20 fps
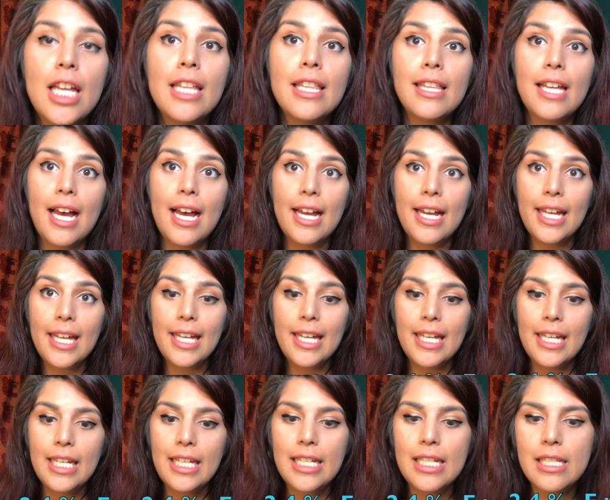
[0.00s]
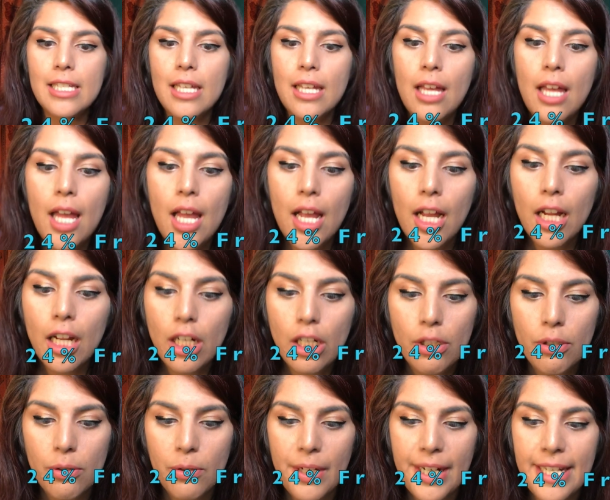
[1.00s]
That is
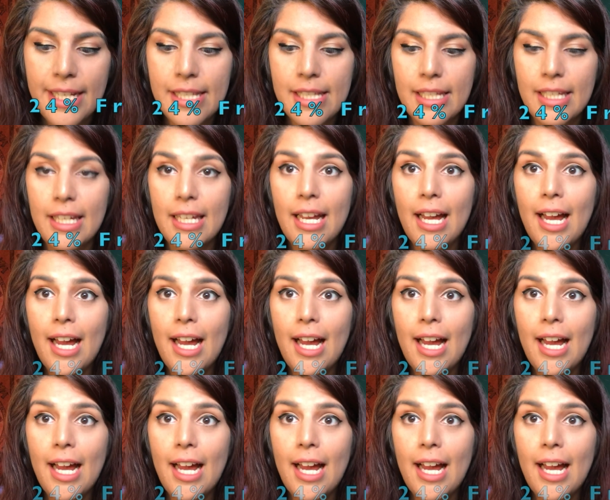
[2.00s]
crazy.